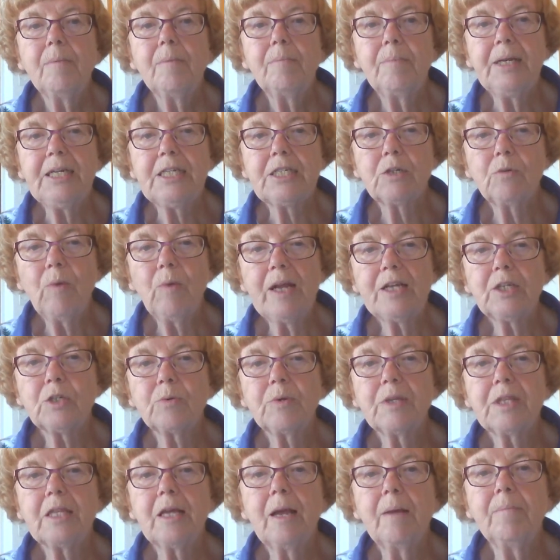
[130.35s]
Peter went
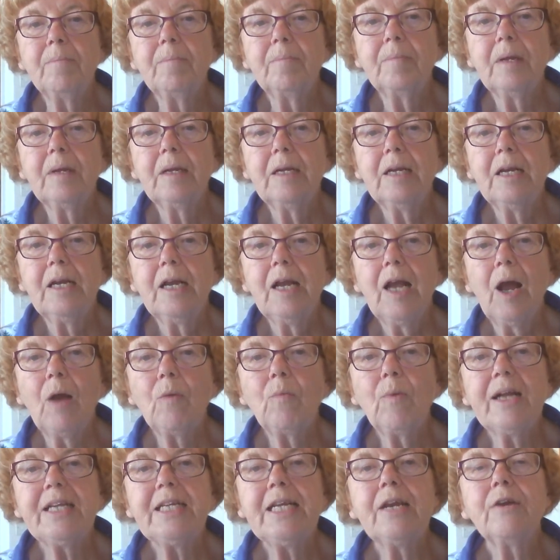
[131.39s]
with them, and
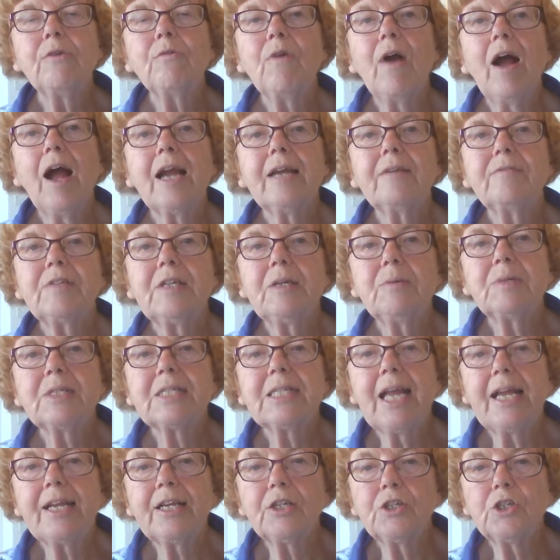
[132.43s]
when he arrived, he was
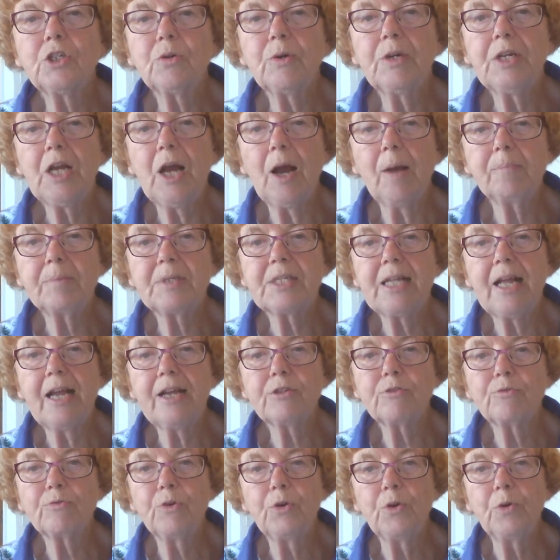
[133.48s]
taken to an
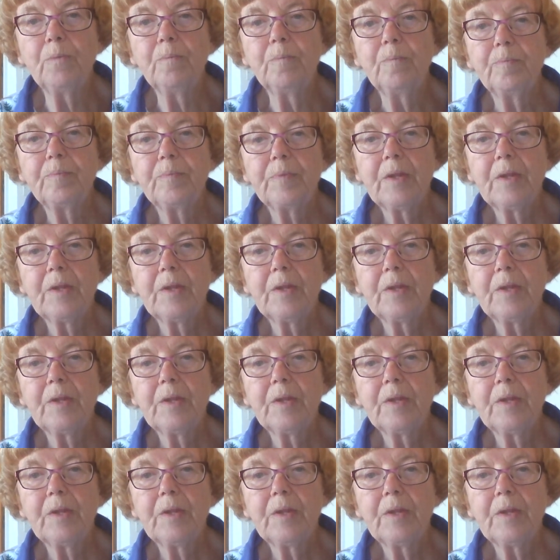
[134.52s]
upstairs room.